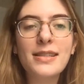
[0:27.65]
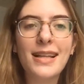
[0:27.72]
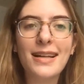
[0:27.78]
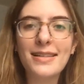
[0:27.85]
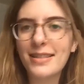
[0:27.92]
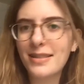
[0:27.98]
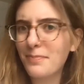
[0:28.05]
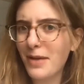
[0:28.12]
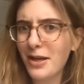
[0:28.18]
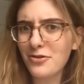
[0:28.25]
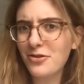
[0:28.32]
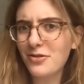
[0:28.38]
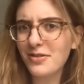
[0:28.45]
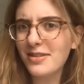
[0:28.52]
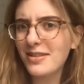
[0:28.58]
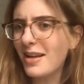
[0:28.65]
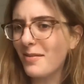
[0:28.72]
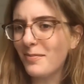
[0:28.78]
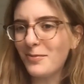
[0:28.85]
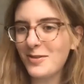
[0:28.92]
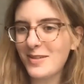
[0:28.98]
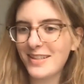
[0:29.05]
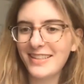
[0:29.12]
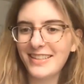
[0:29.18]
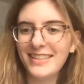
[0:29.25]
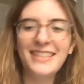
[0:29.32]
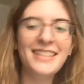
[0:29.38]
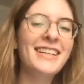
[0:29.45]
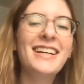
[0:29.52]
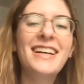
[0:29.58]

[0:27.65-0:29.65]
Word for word: that special someone